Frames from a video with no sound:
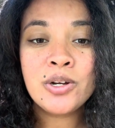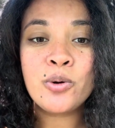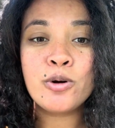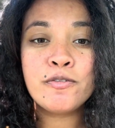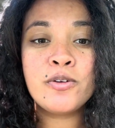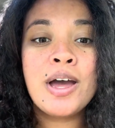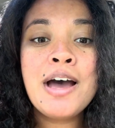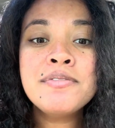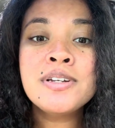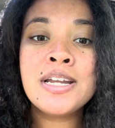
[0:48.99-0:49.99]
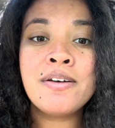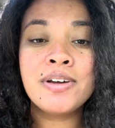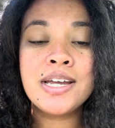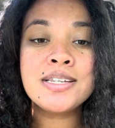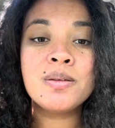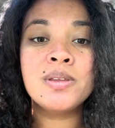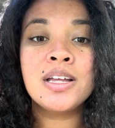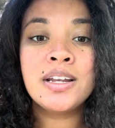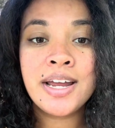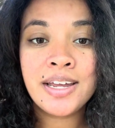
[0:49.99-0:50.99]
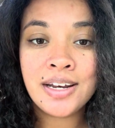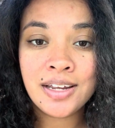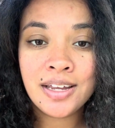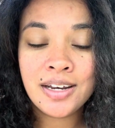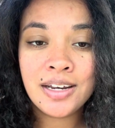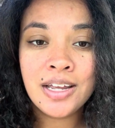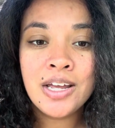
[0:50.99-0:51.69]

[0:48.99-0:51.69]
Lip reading: or if you have to navigate something like it again,